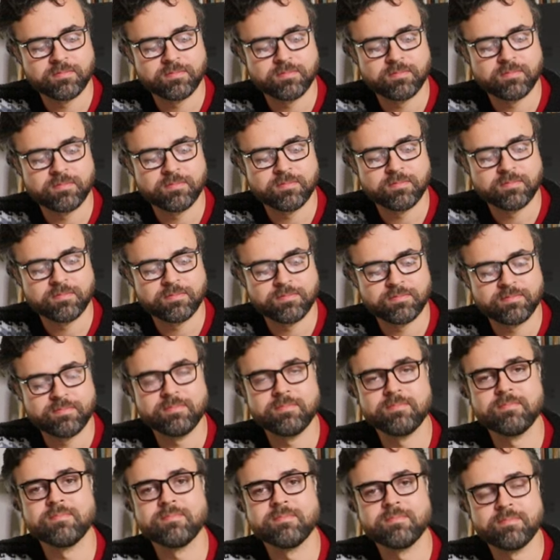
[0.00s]

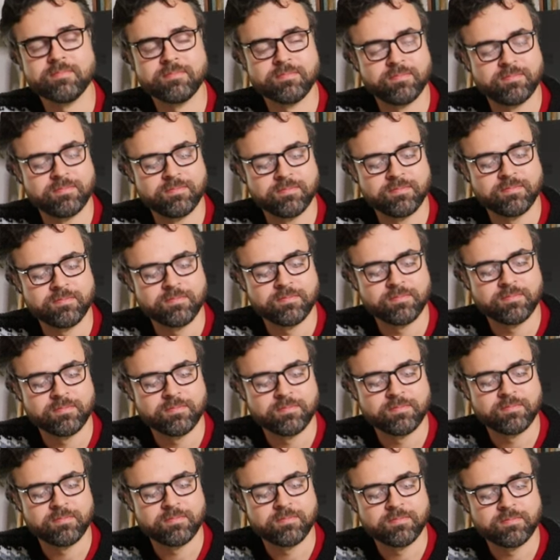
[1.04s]

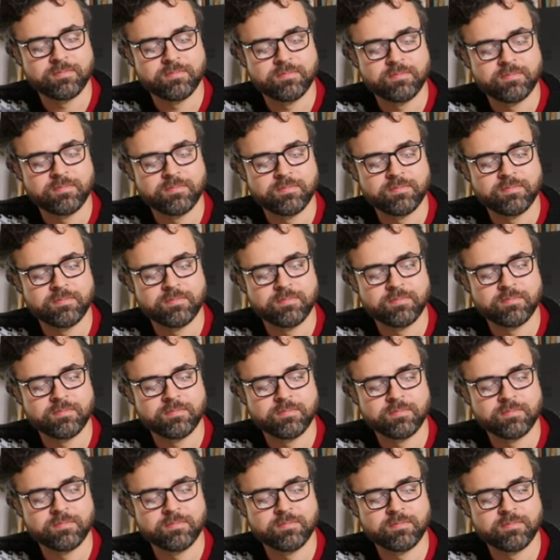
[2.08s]

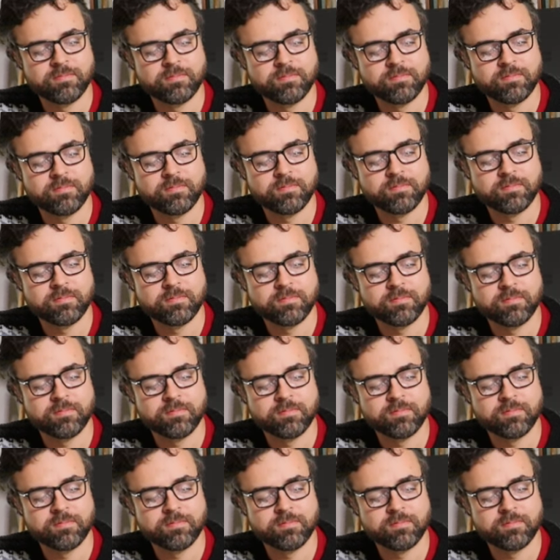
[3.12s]
(silent)